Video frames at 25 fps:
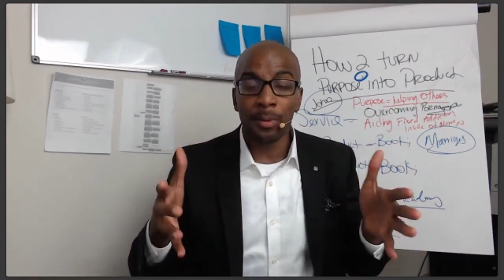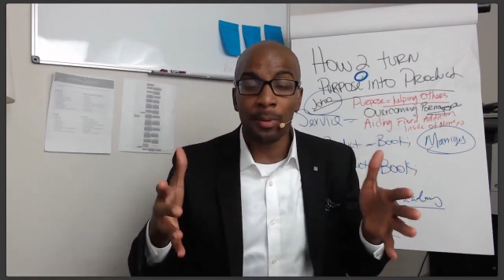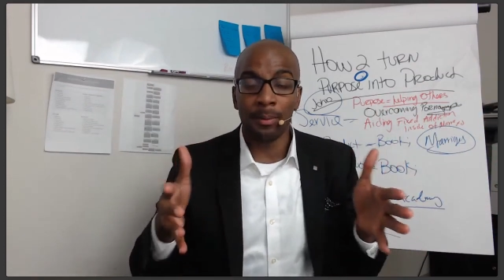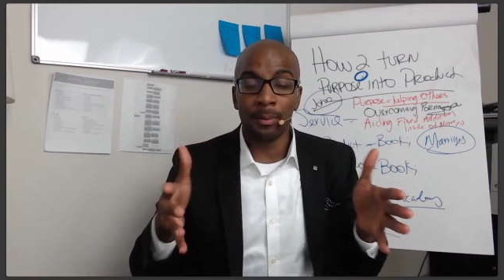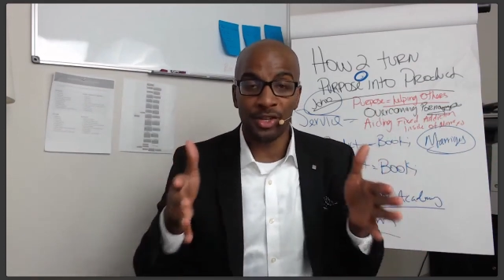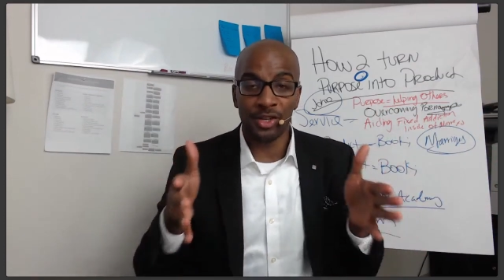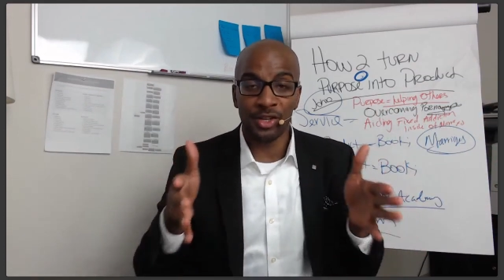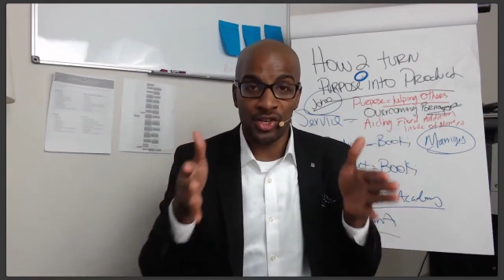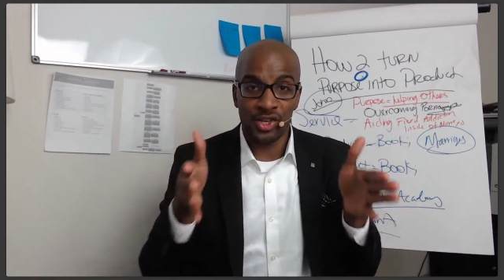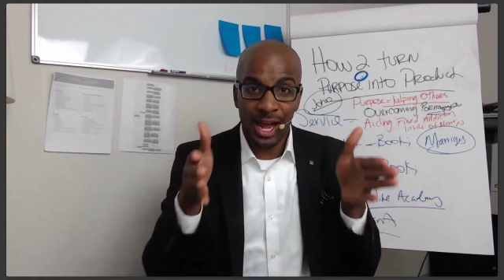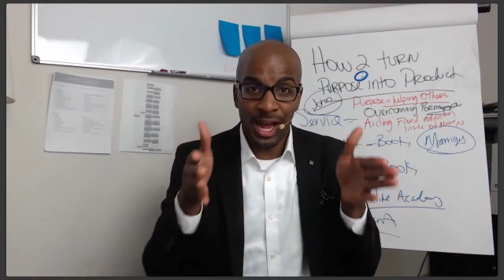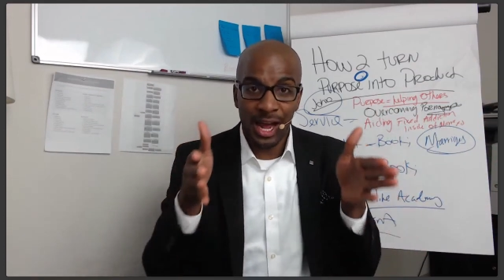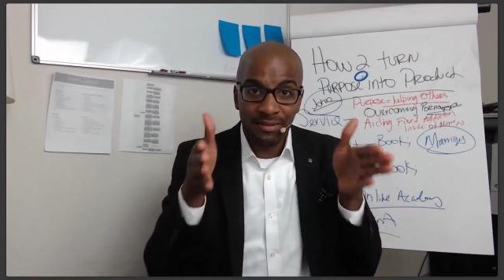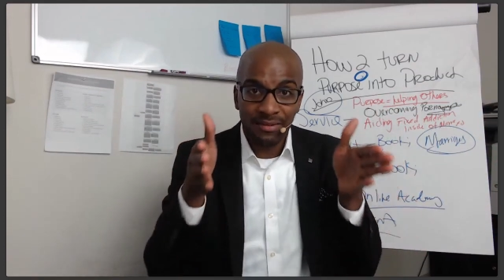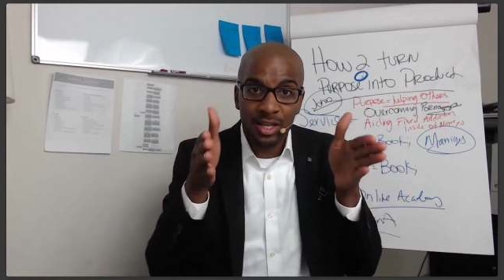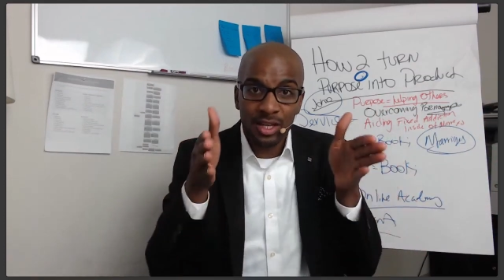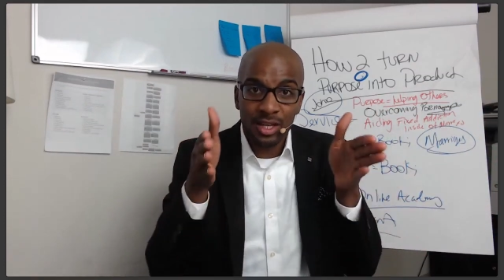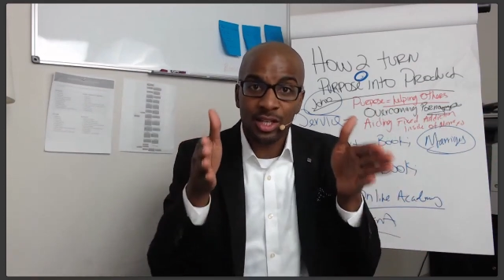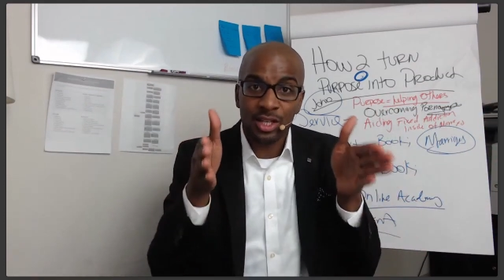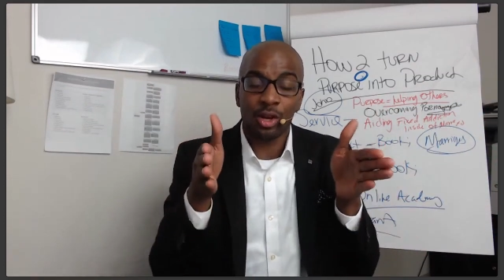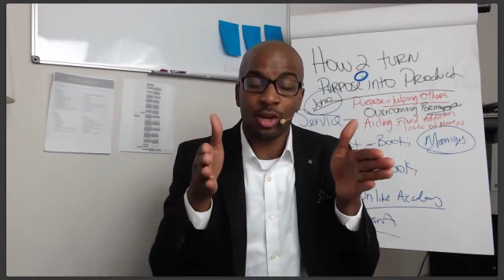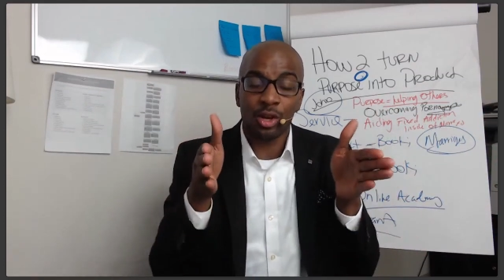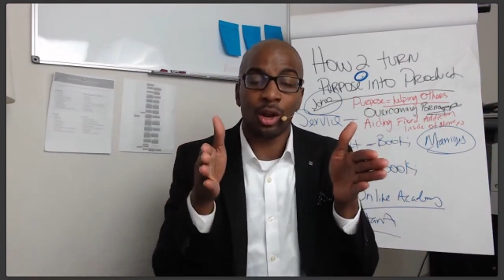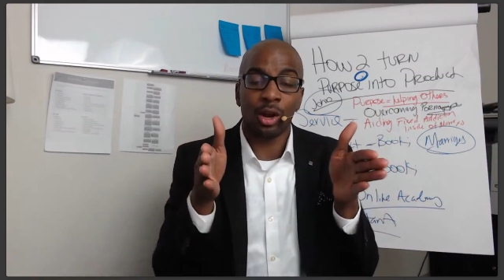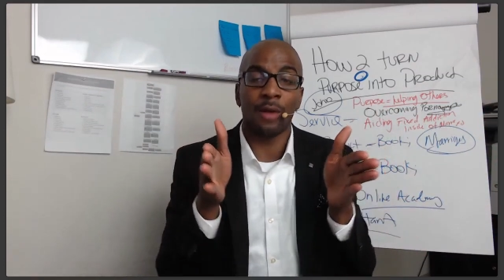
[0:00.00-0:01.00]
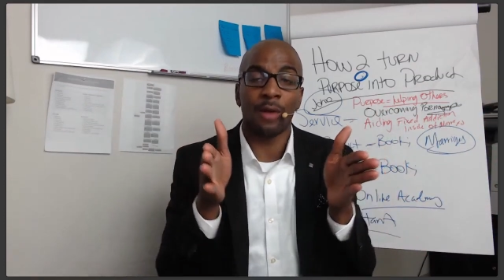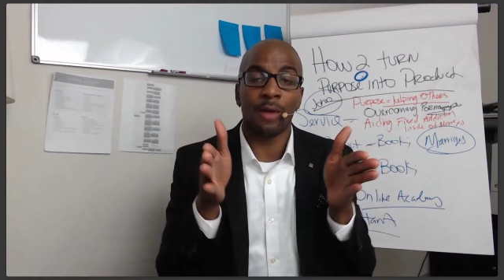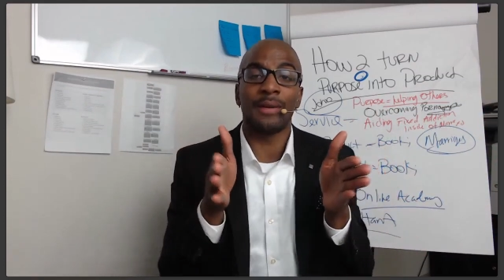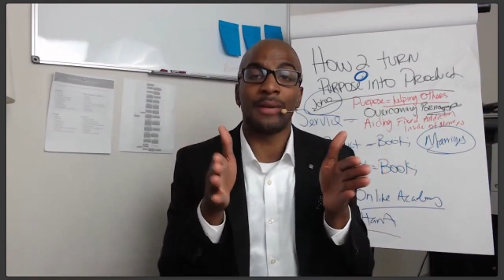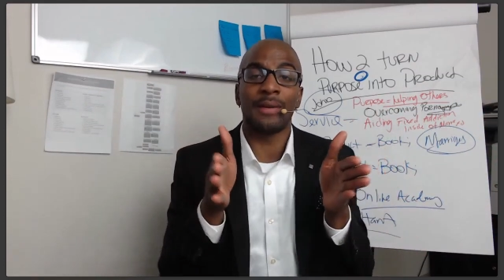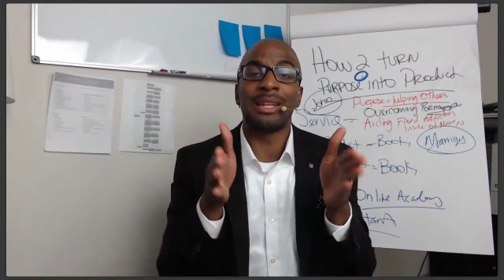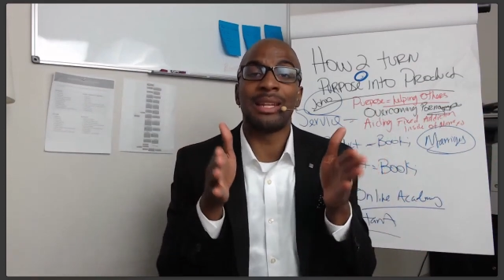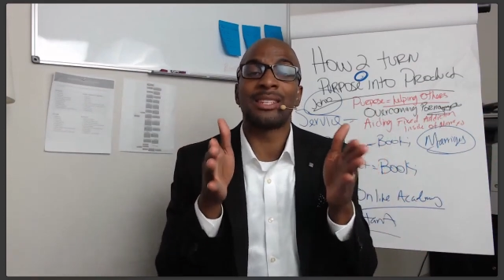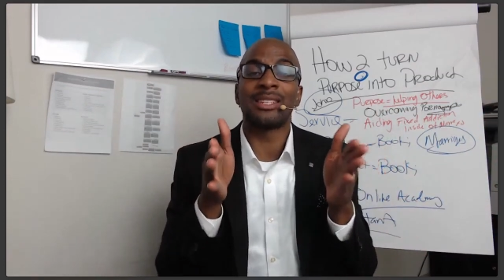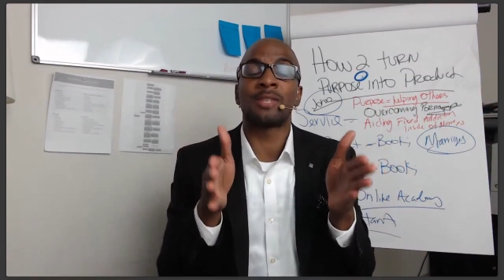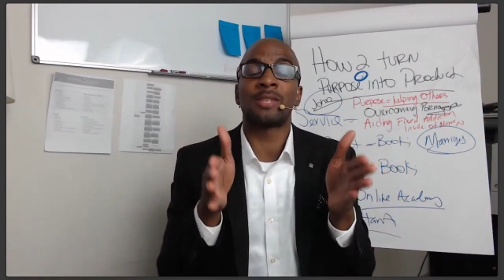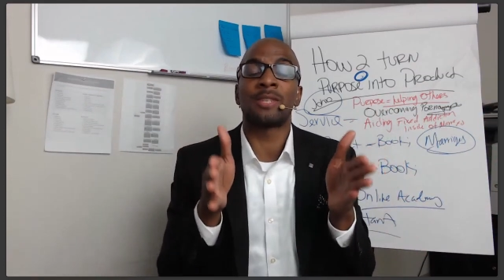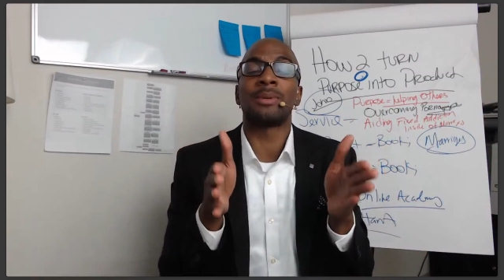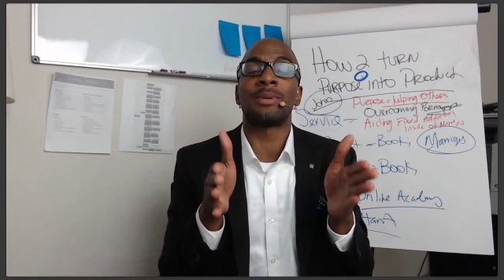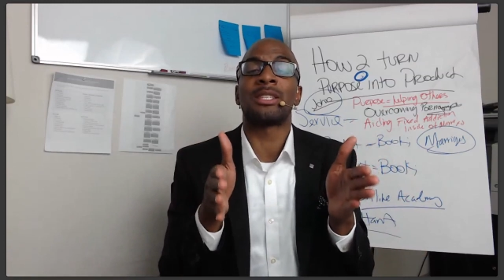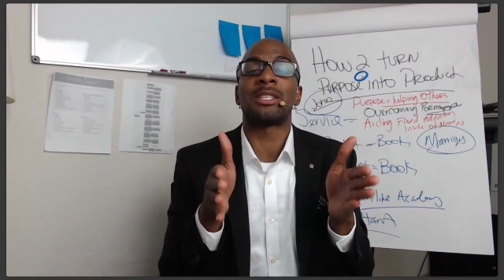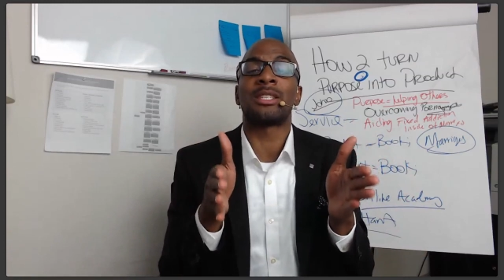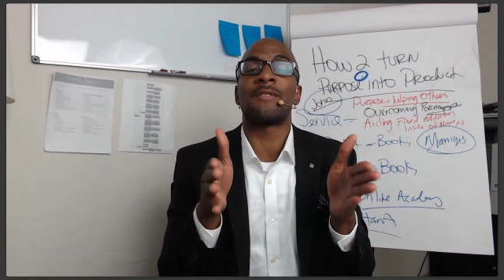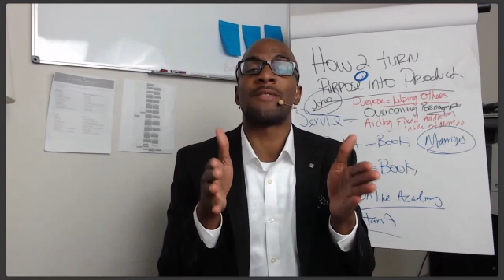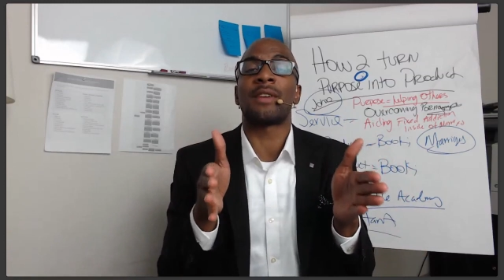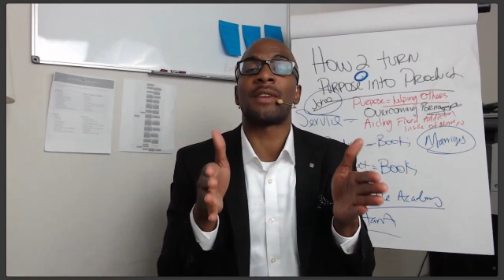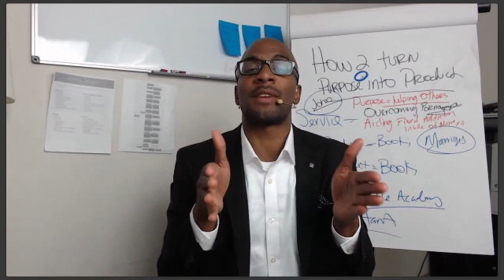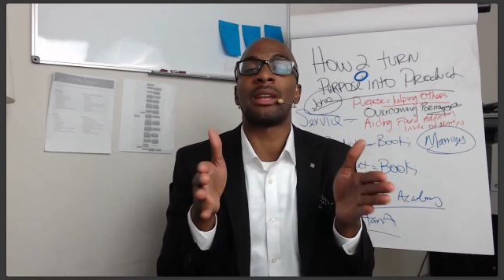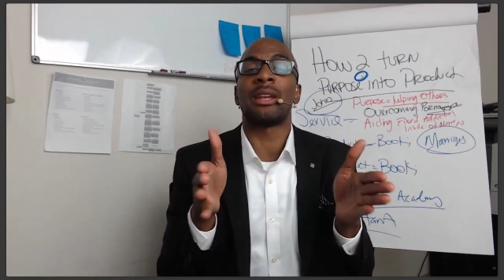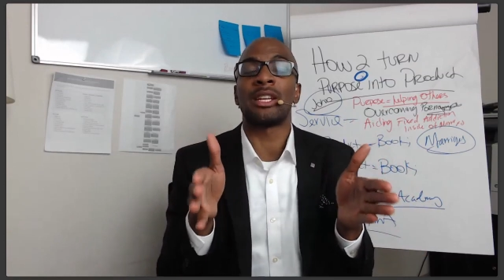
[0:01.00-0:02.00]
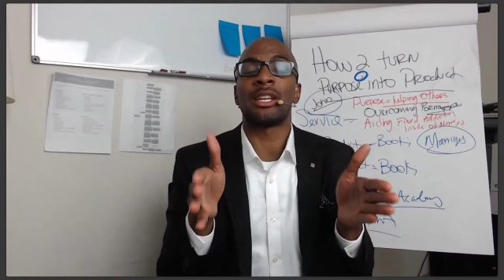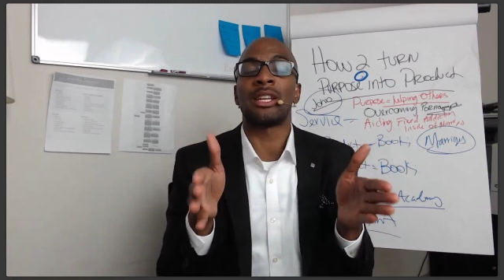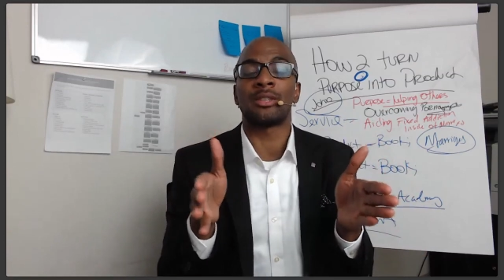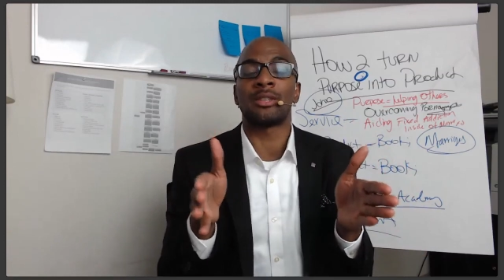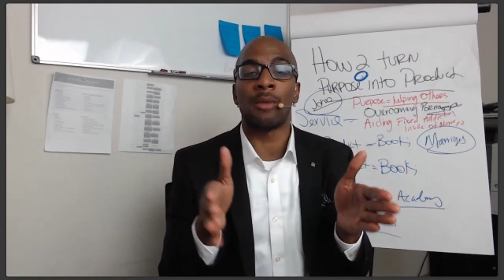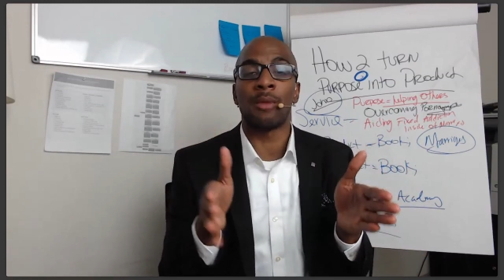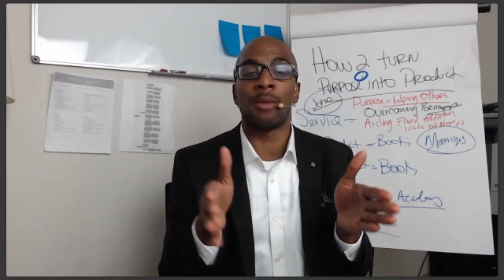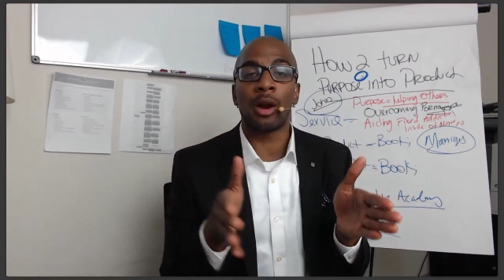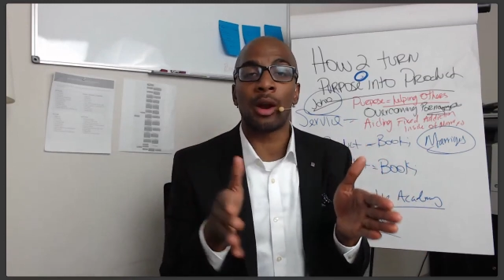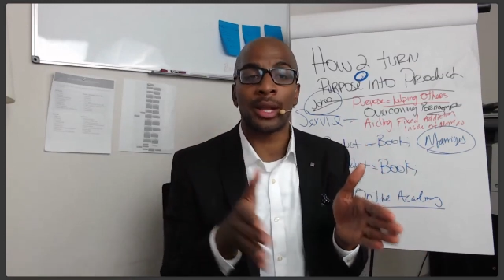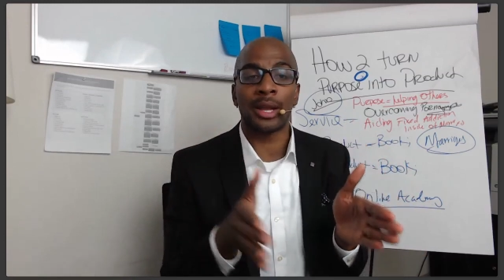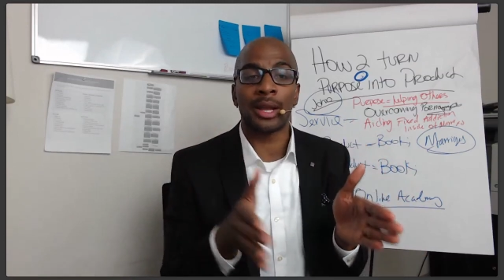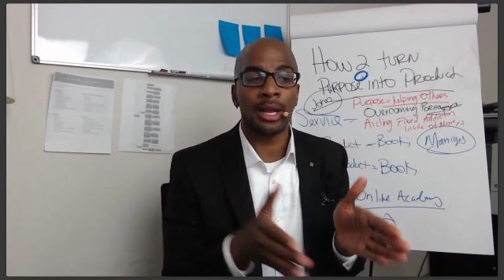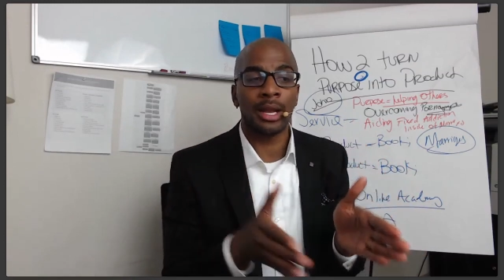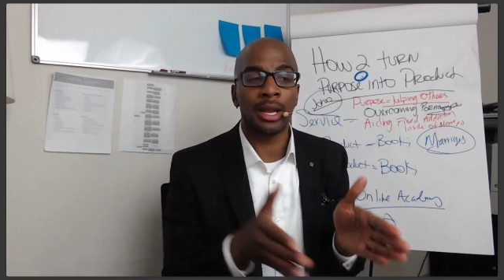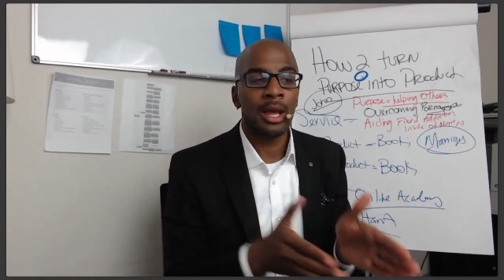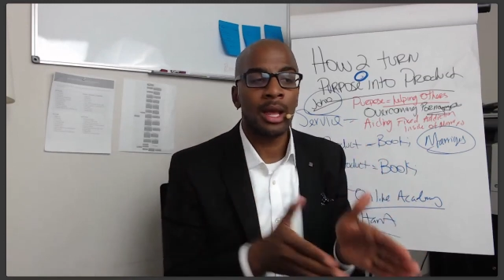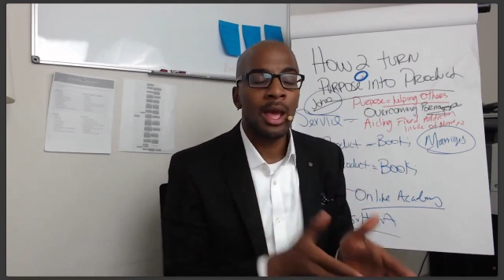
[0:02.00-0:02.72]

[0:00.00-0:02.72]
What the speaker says: but you have to start off in a specific niche market